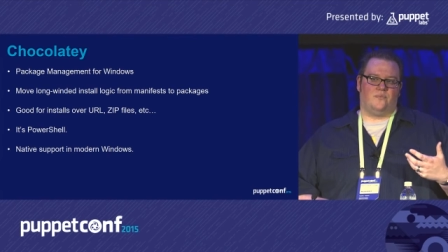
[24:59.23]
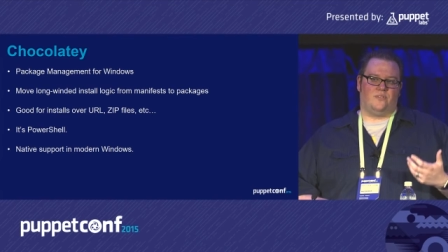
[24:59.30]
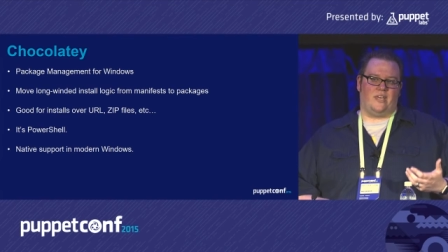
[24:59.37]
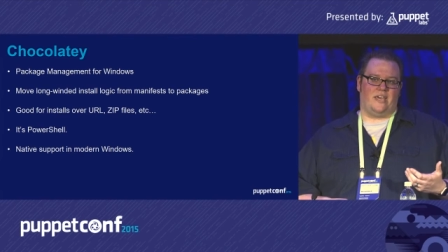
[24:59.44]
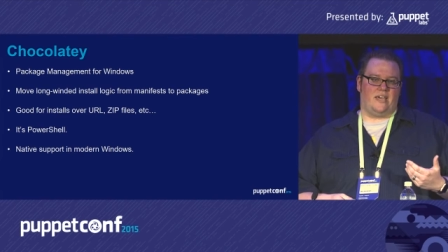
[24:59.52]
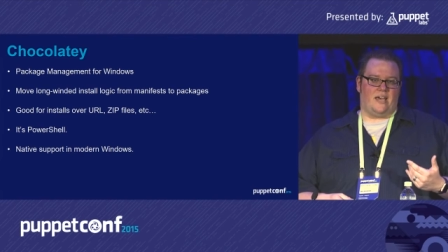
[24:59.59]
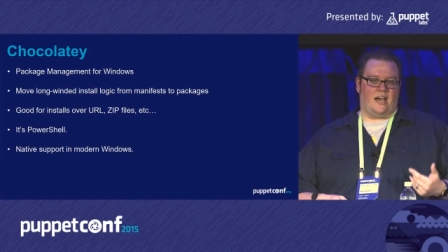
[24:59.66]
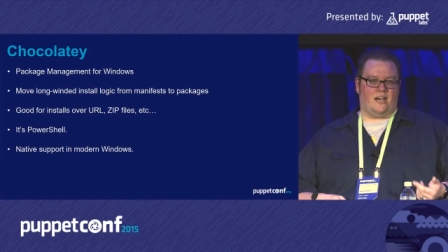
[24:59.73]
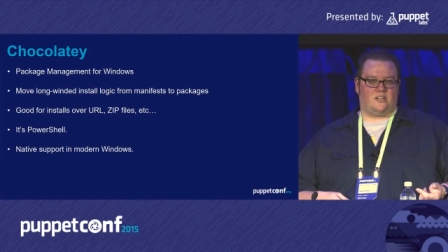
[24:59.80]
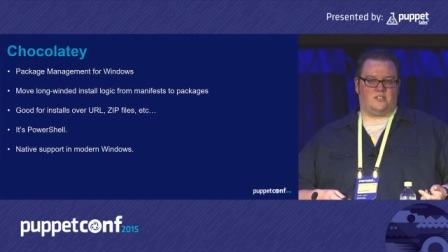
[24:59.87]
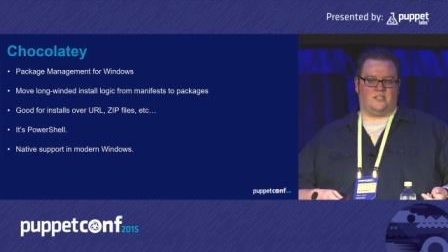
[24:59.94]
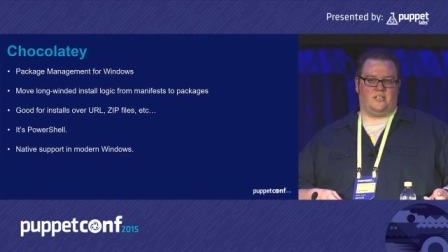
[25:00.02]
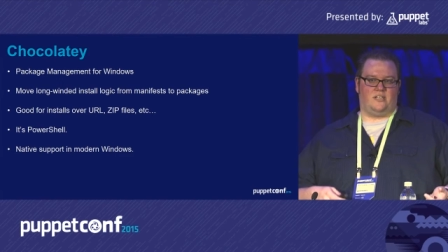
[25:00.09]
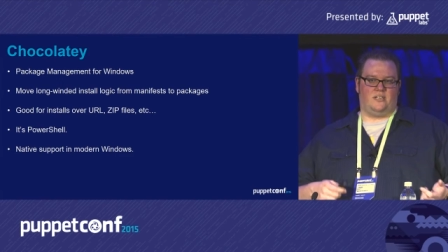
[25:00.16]
they
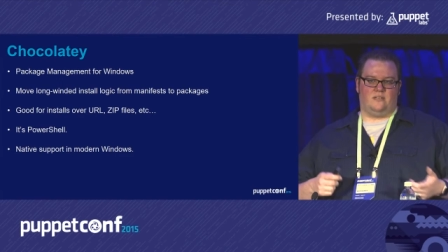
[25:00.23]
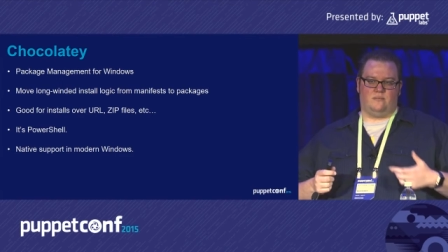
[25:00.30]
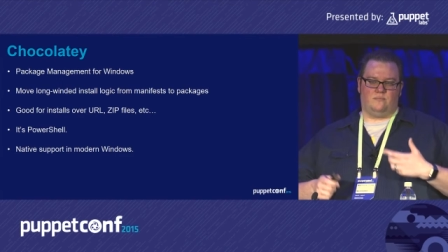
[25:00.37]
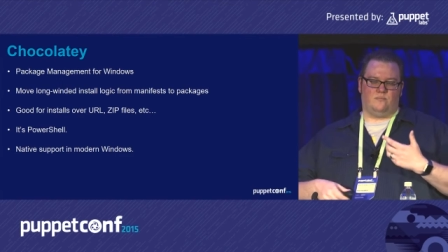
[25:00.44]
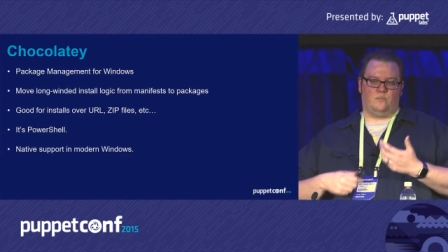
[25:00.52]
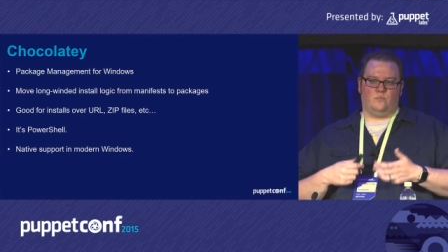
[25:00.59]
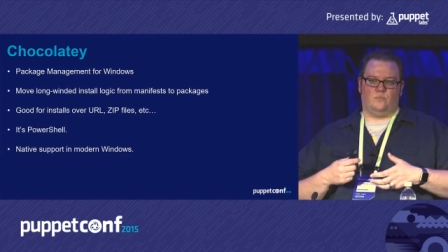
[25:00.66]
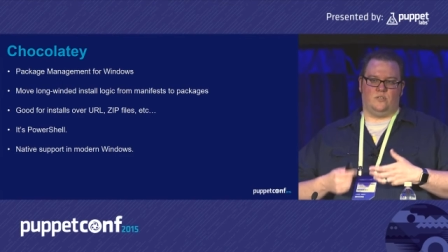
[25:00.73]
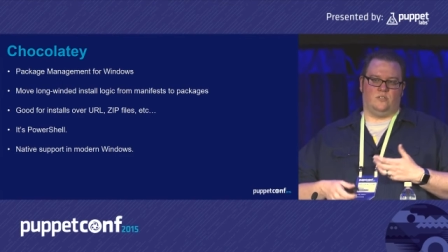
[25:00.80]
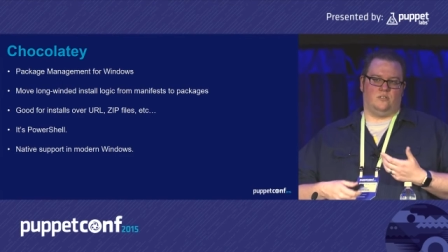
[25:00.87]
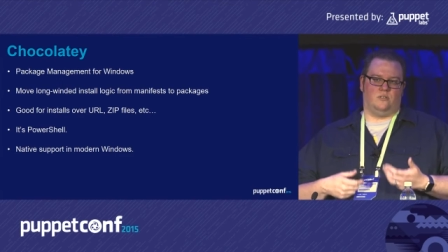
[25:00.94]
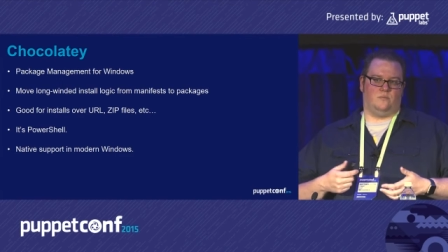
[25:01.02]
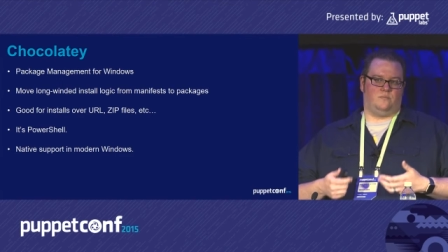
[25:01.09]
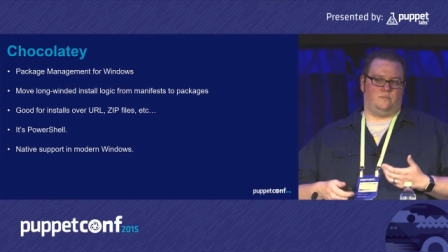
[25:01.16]
actually
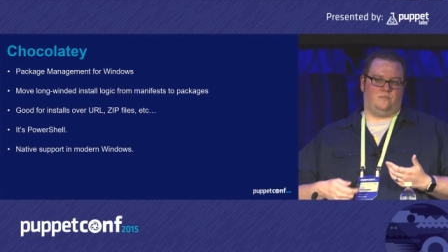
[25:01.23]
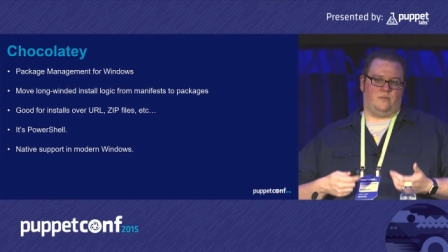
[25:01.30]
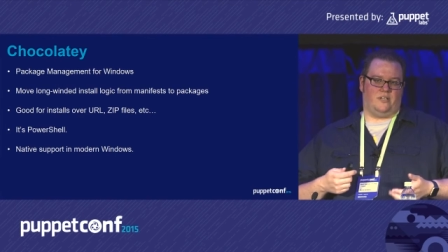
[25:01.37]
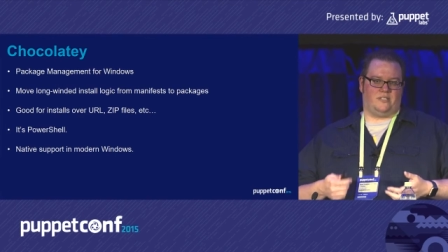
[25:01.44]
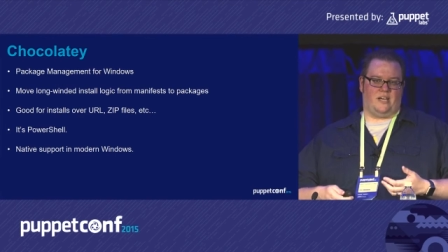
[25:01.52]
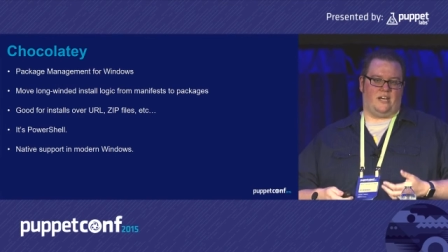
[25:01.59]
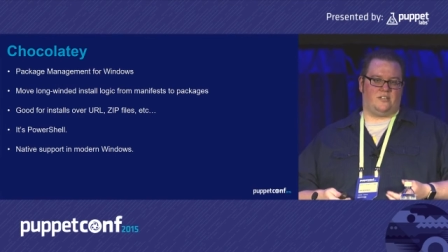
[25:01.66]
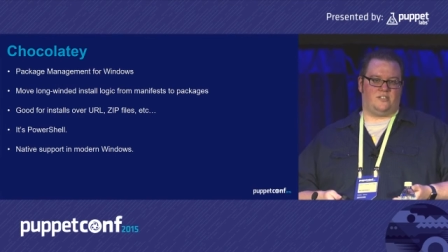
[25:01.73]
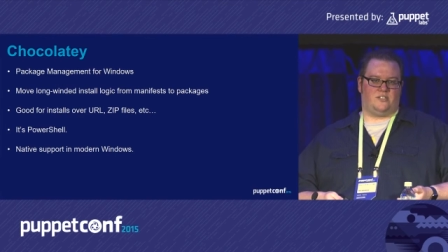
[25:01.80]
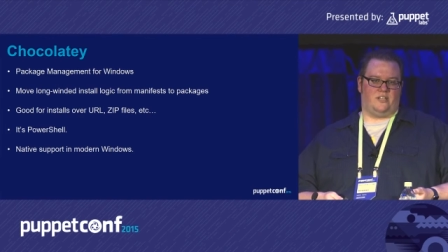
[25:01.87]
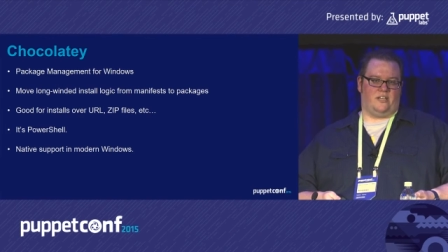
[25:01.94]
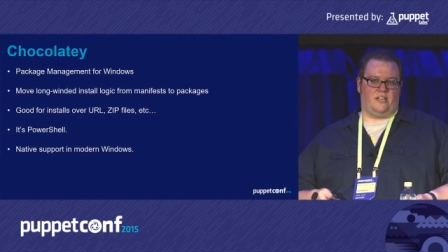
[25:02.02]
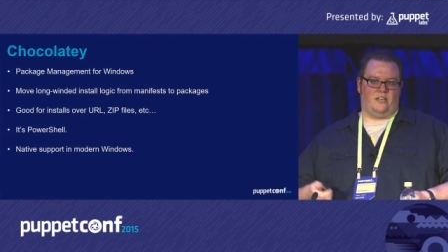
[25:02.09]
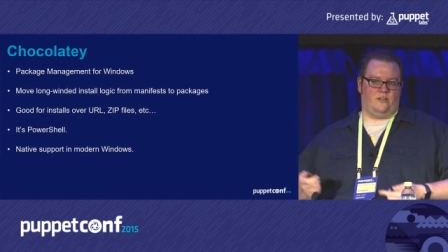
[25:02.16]
will attach
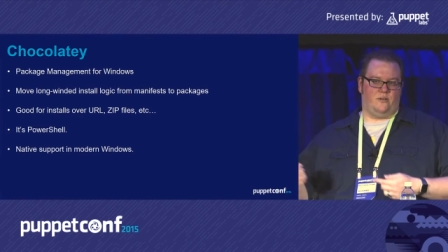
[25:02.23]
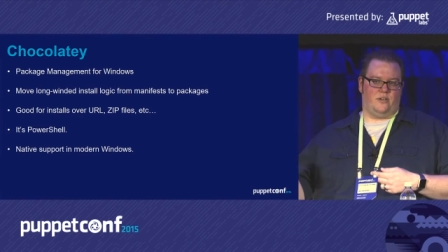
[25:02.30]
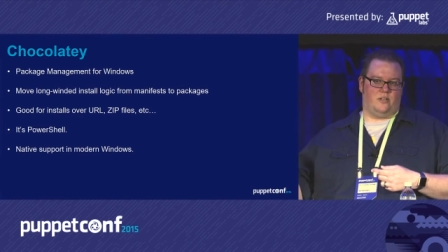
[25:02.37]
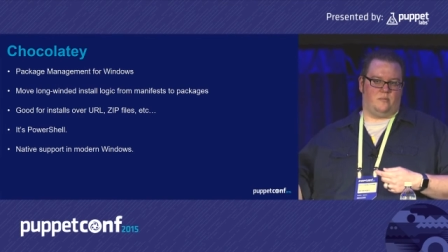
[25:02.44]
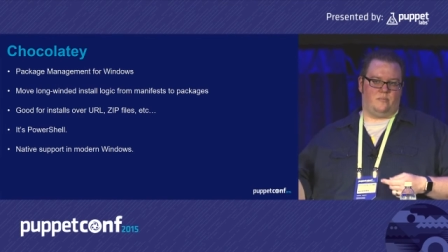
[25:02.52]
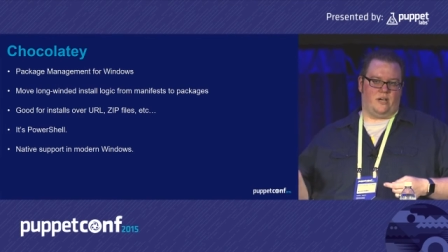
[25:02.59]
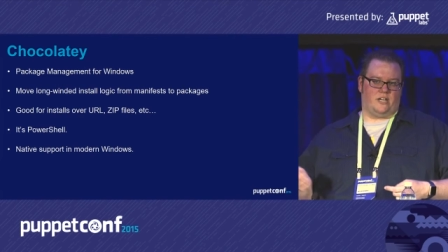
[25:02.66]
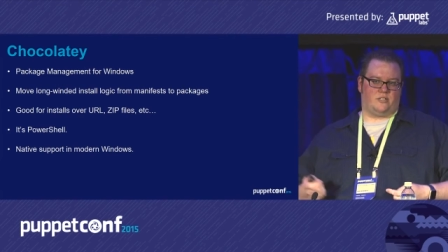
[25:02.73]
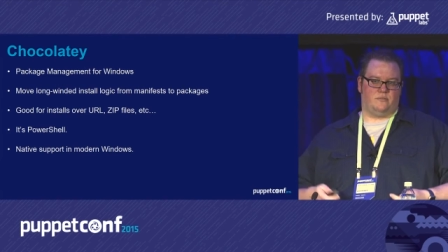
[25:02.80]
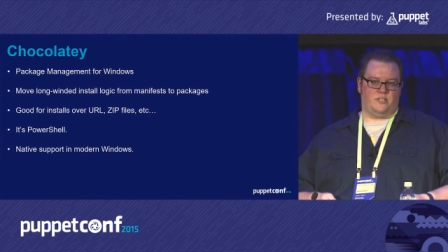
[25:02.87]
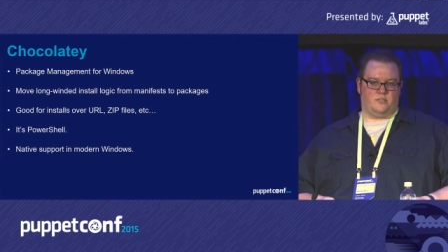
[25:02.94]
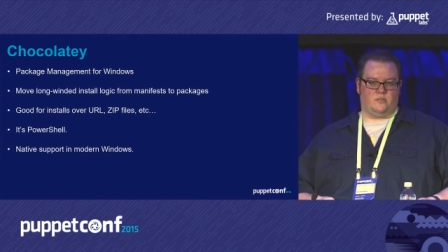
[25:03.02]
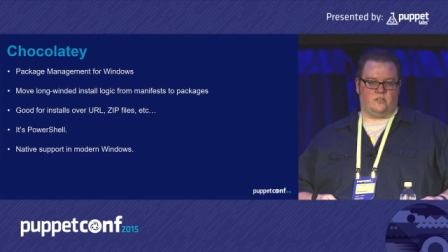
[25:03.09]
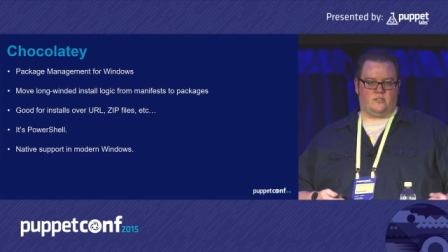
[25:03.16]
to any NuGet backed
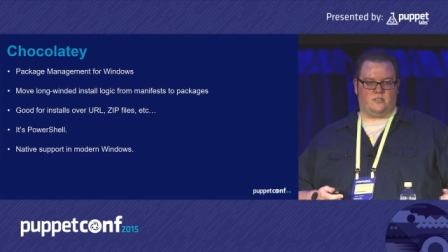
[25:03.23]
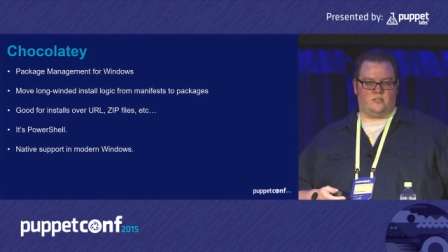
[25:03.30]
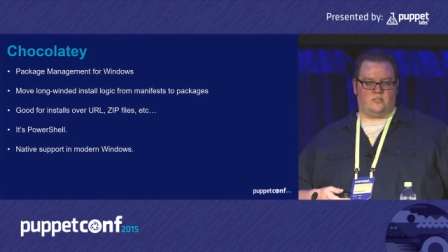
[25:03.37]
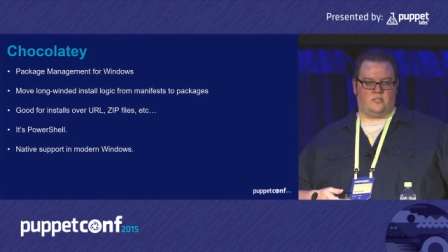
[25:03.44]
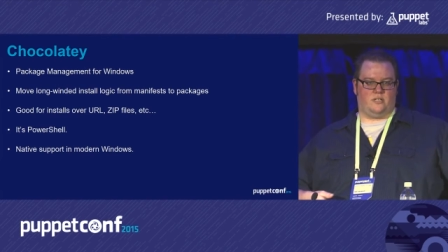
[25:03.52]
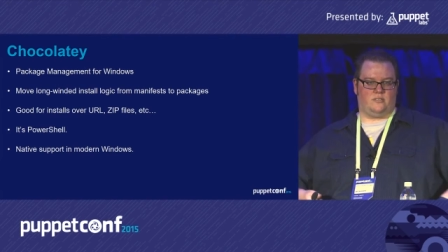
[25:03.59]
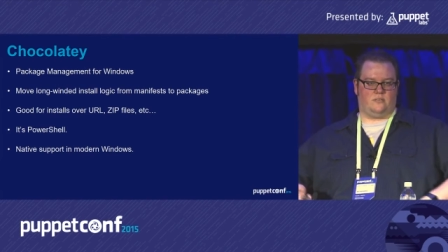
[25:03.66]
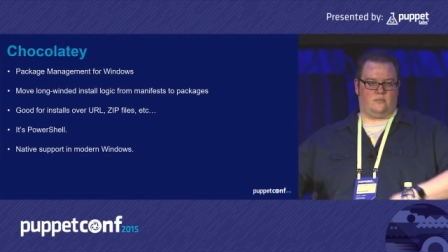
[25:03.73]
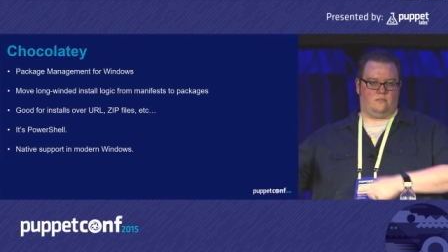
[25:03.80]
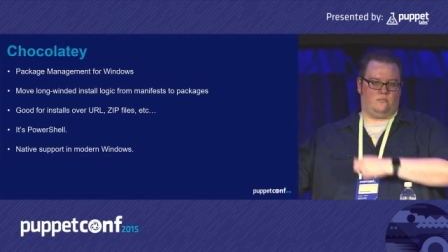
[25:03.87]
resource and since